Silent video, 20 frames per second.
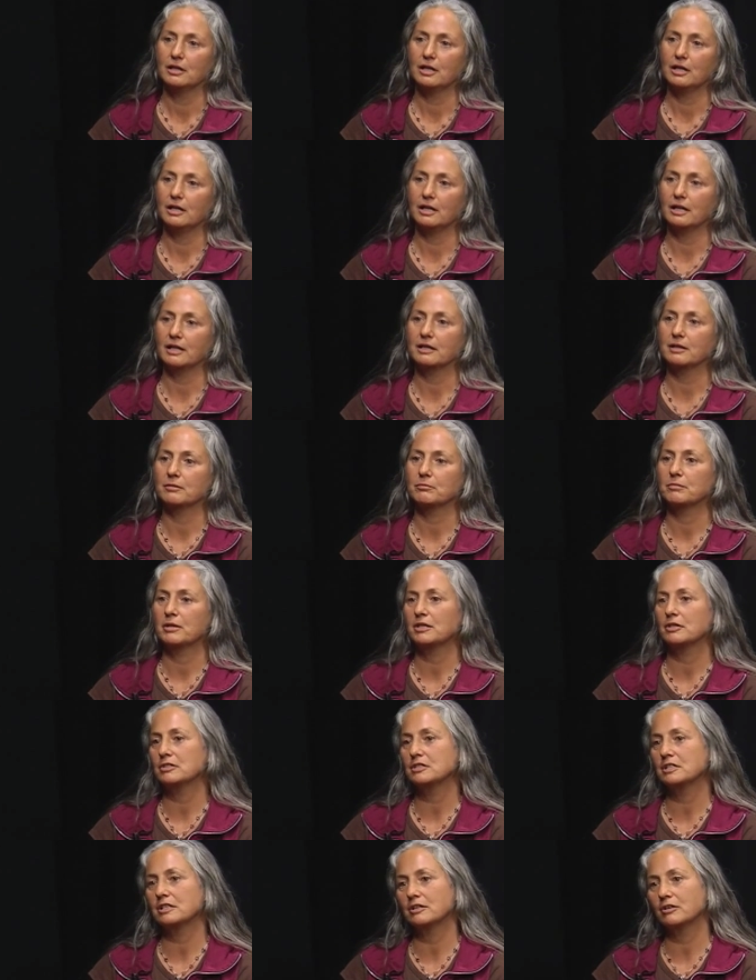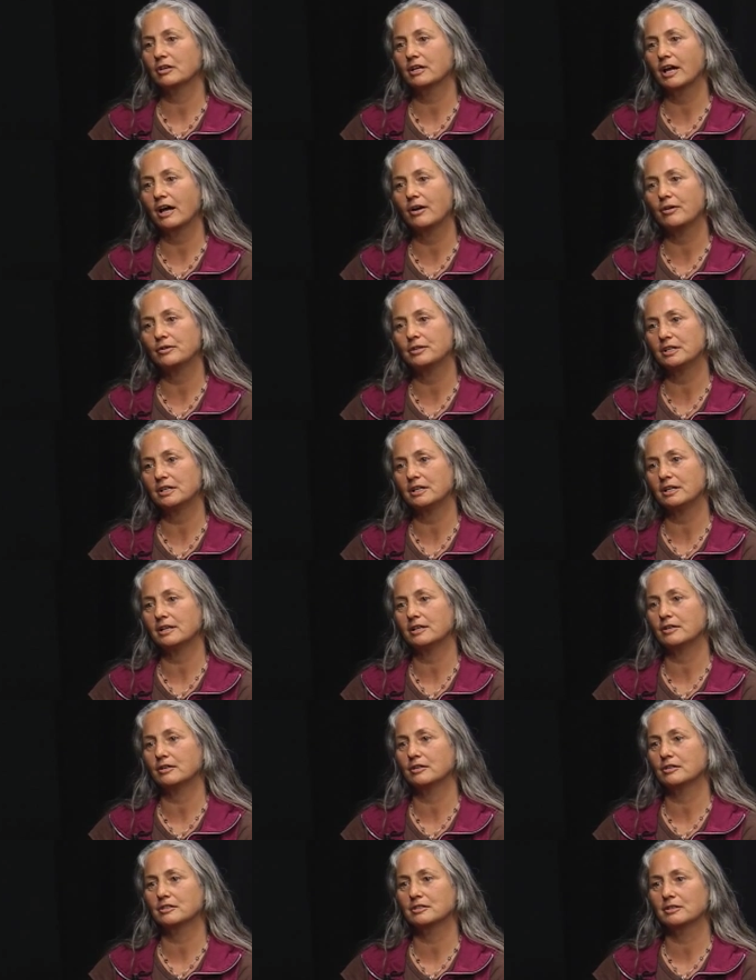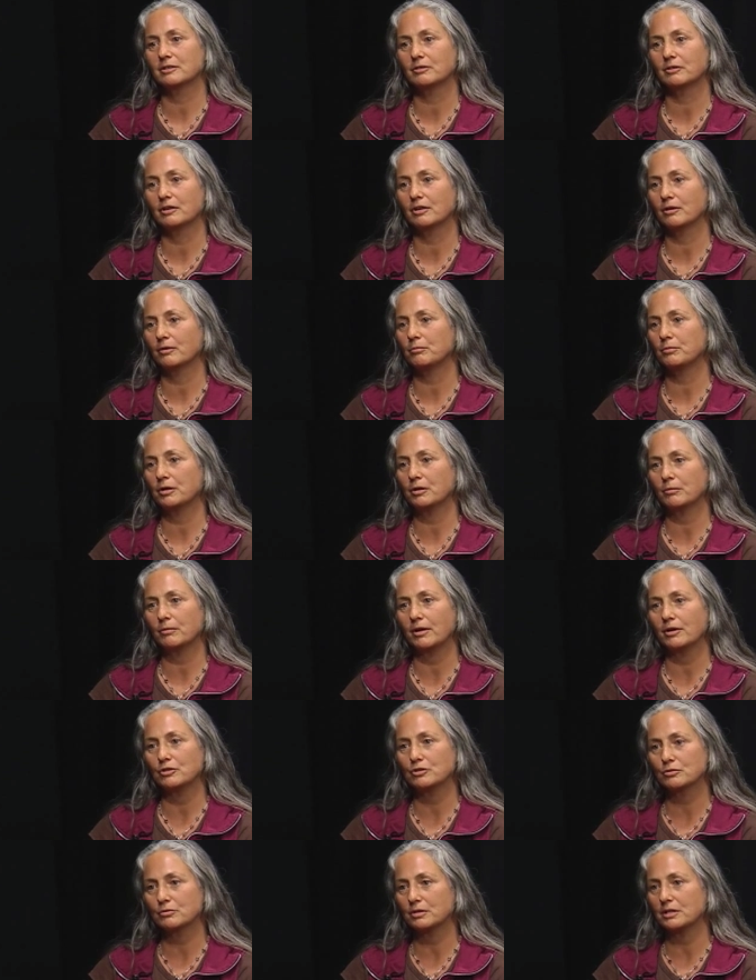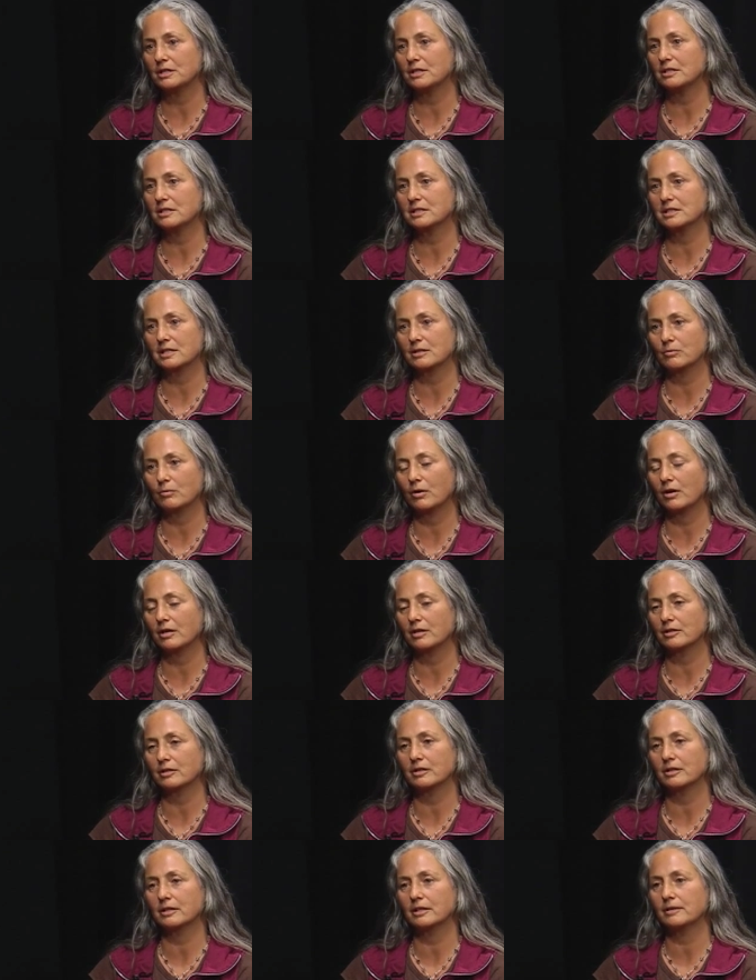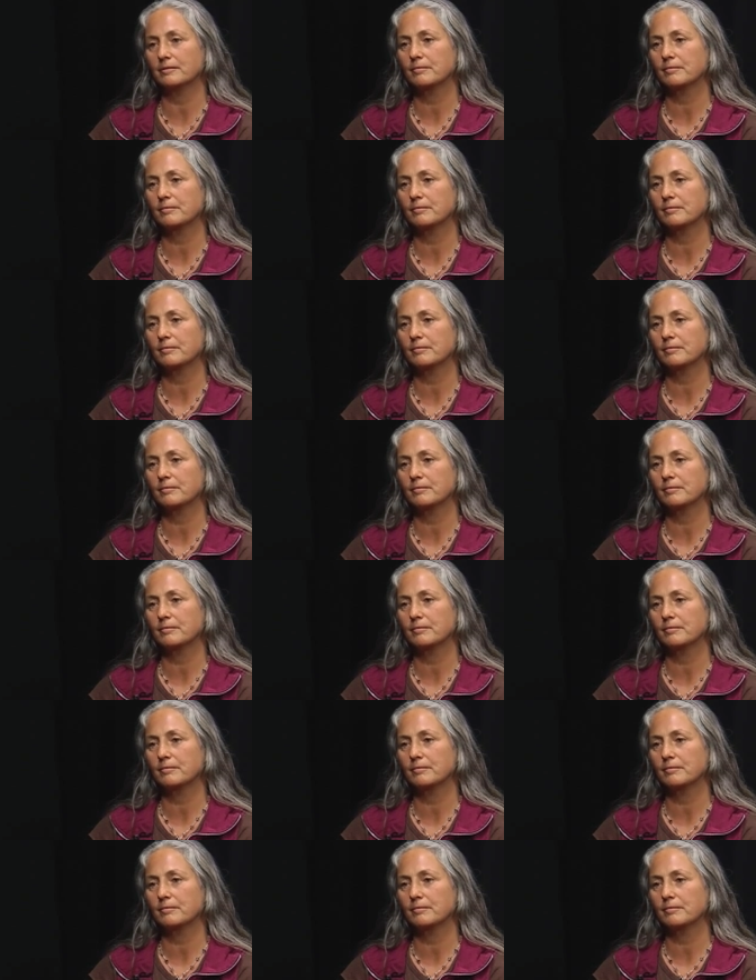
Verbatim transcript: like in Mendocino County, or, you know, be around trees and water,